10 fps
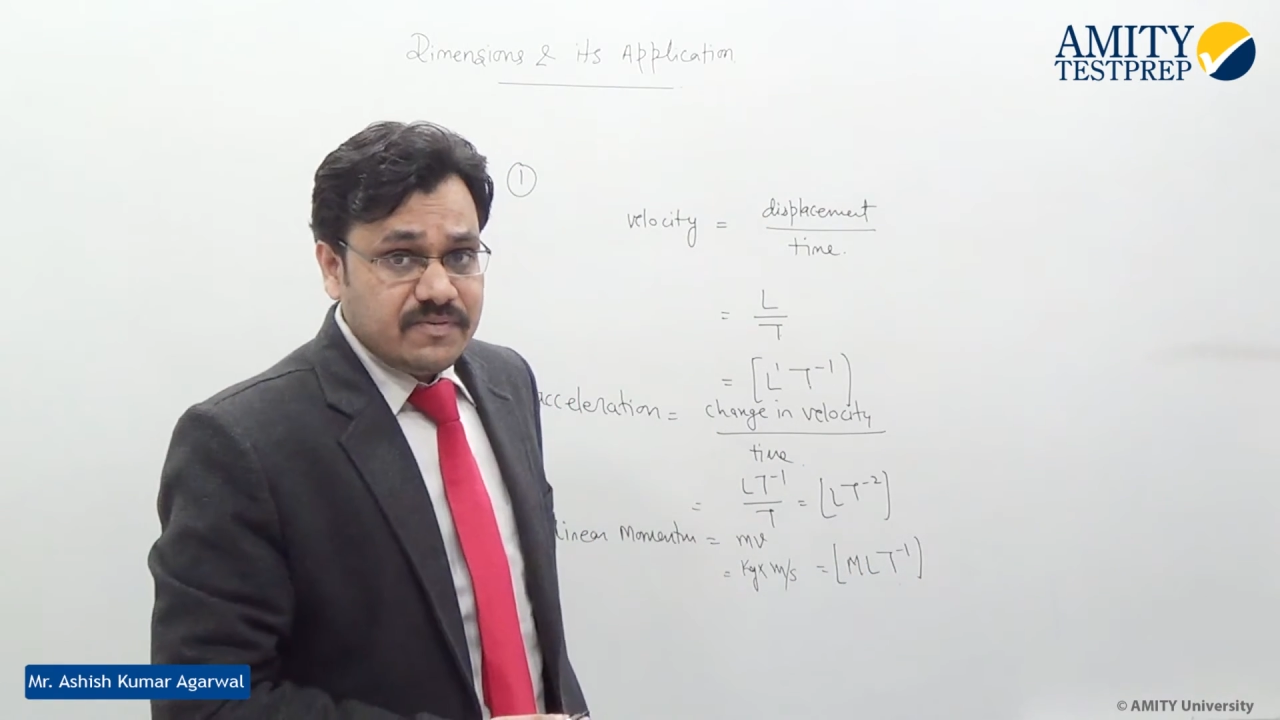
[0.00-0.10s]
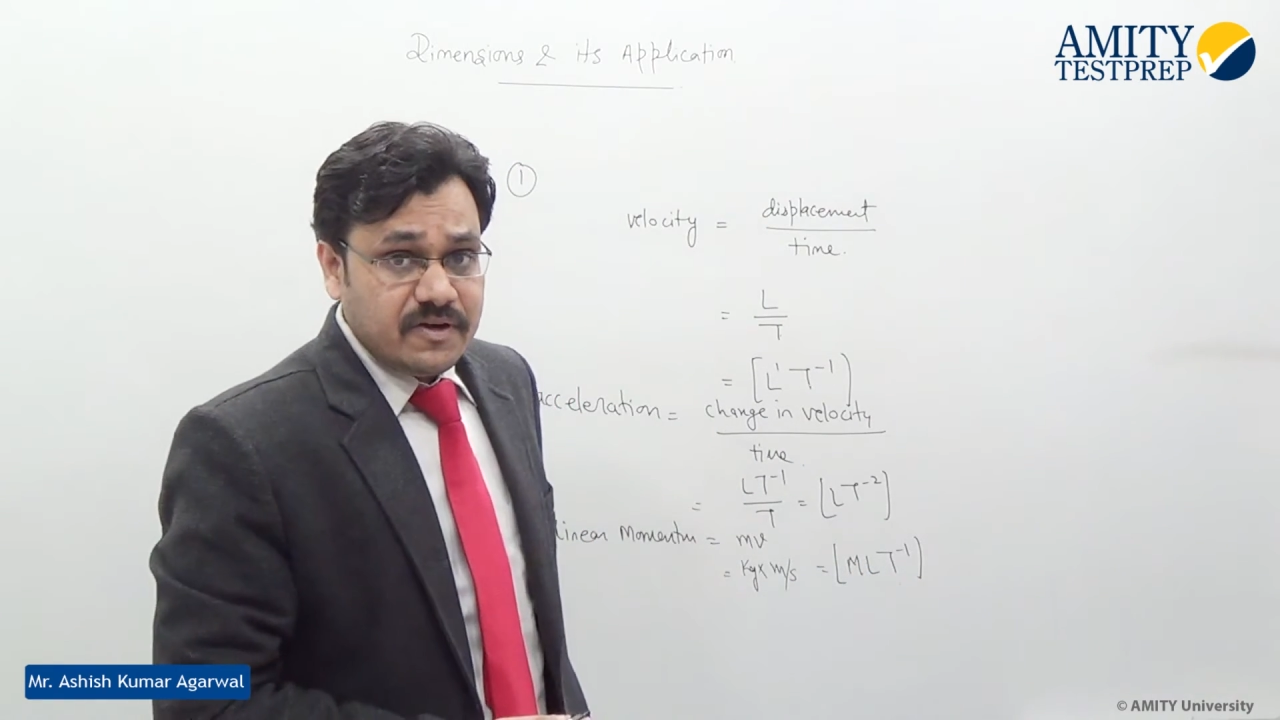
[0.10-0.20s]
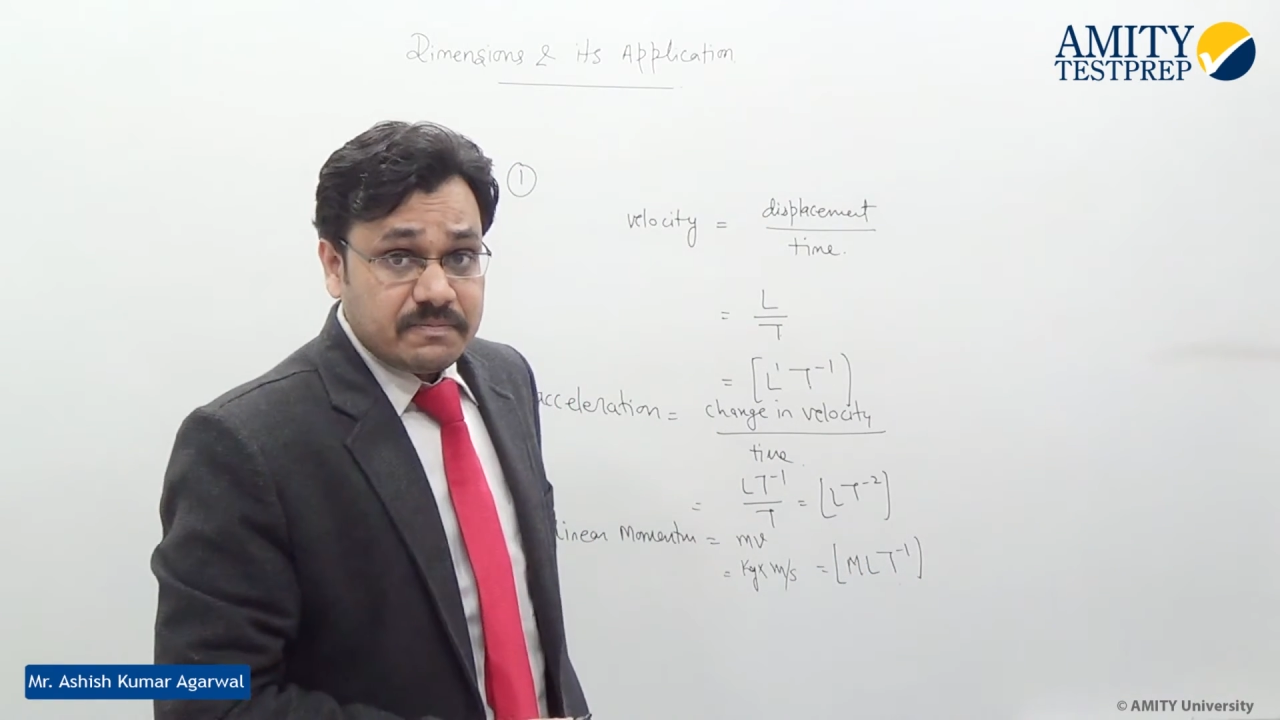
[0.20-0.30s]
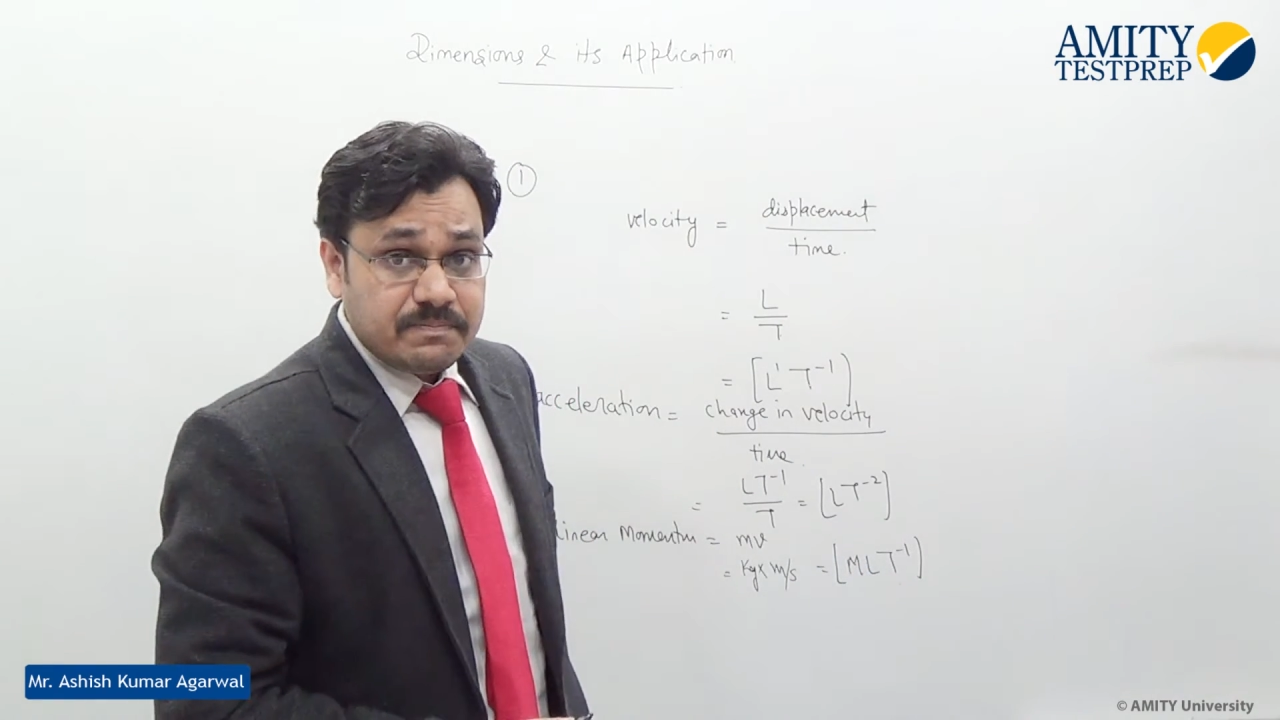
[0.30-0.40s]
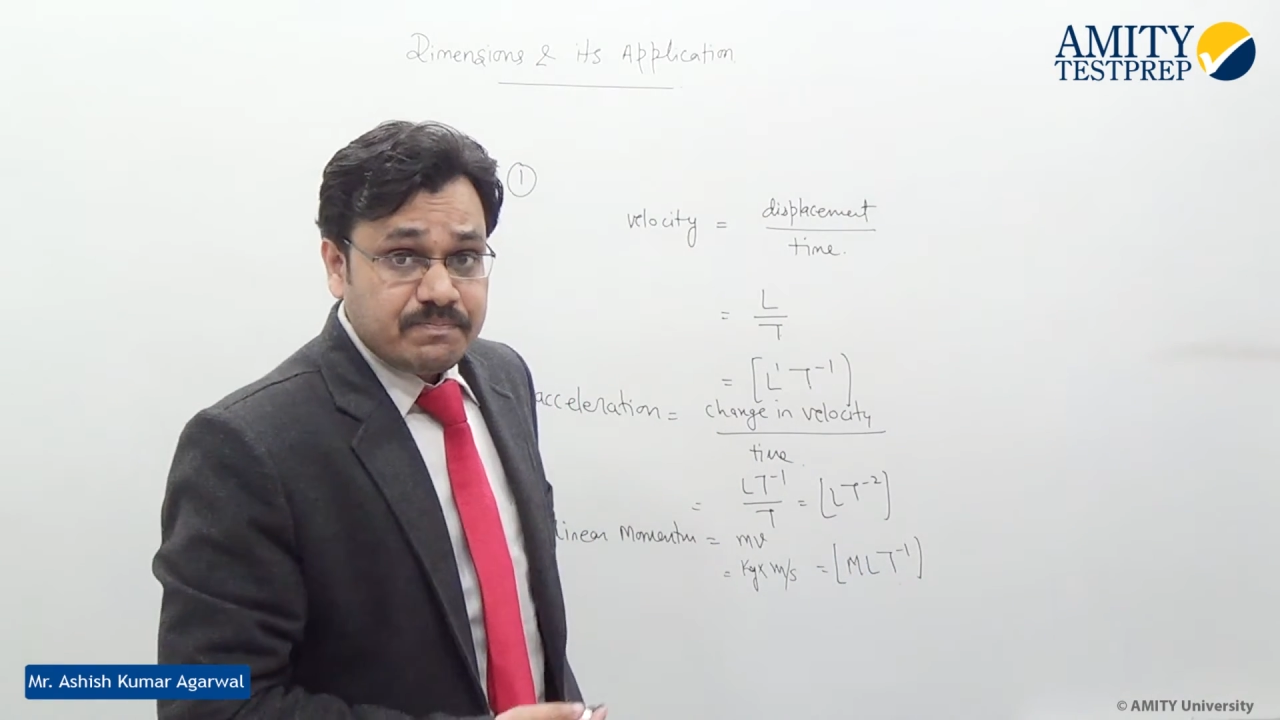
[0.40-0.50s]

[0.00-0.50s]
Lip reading: 1,